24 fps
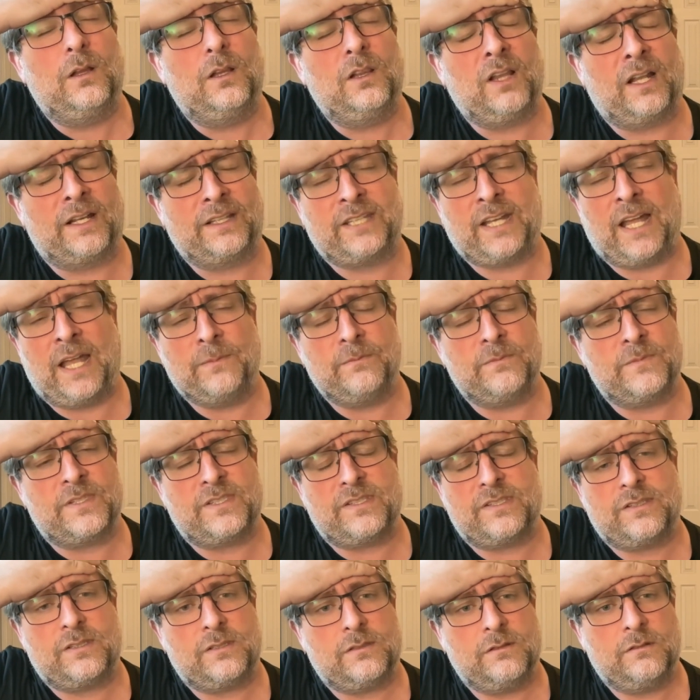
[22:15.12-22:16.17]
lot of
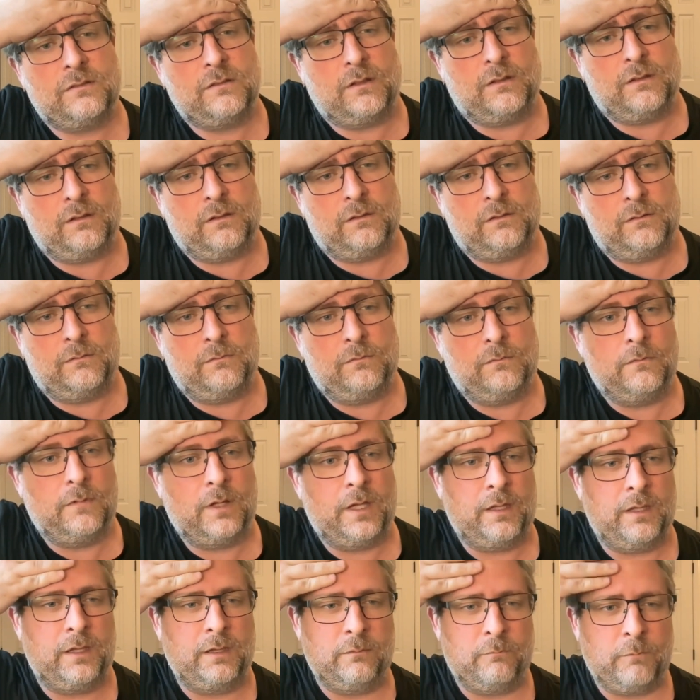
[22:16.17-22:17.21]
times
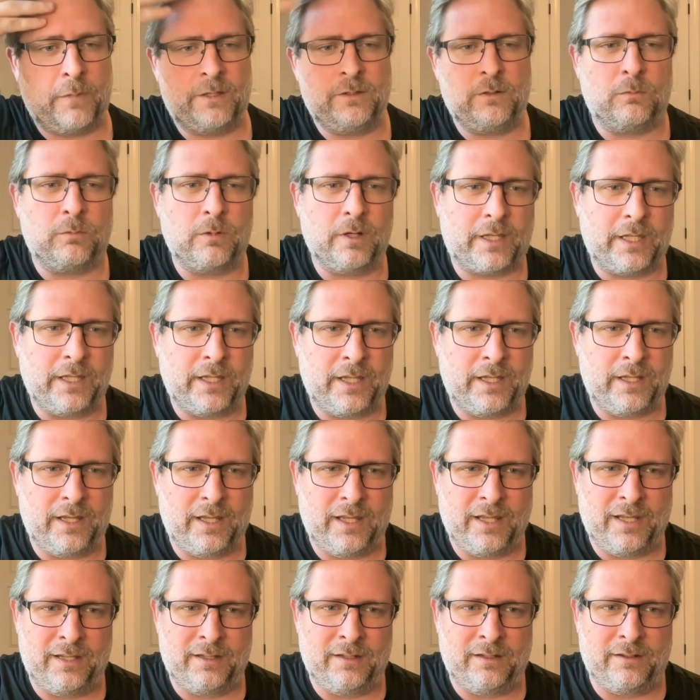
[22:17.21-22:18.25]
when you're working
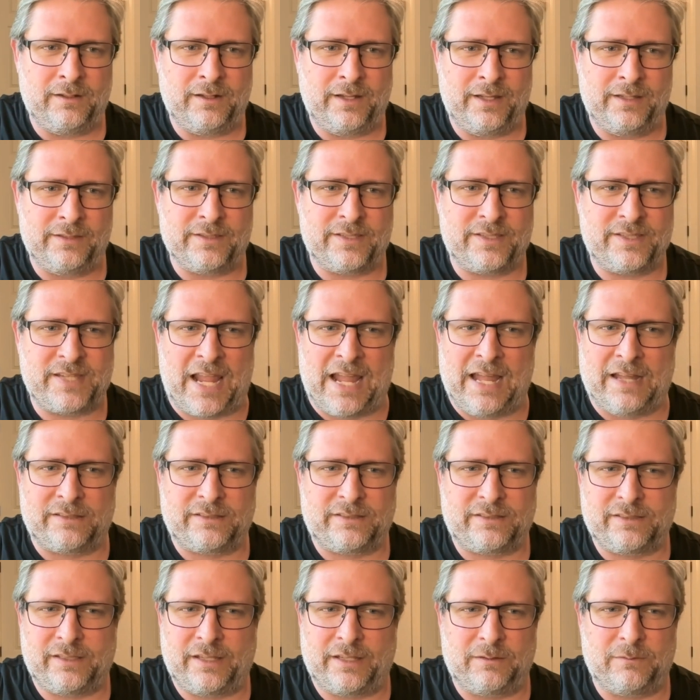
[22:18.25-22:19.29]
in
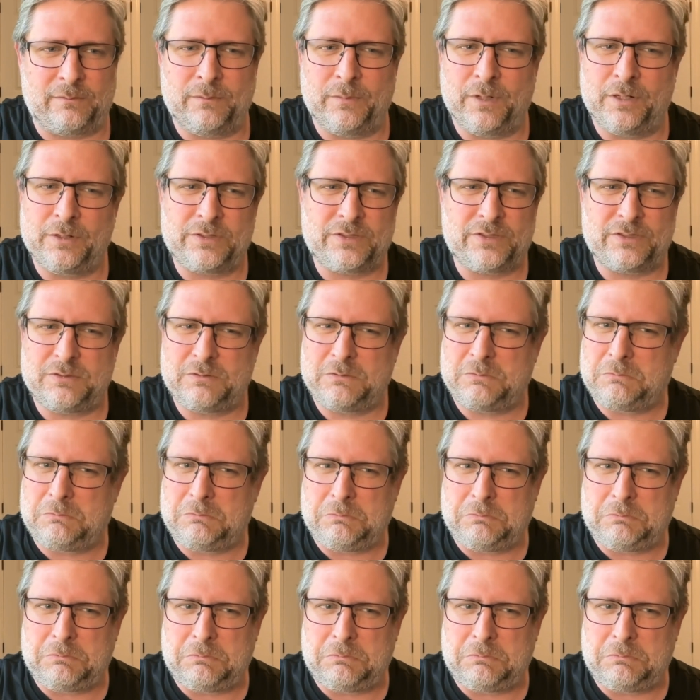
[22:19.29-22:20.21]
SaaS, like most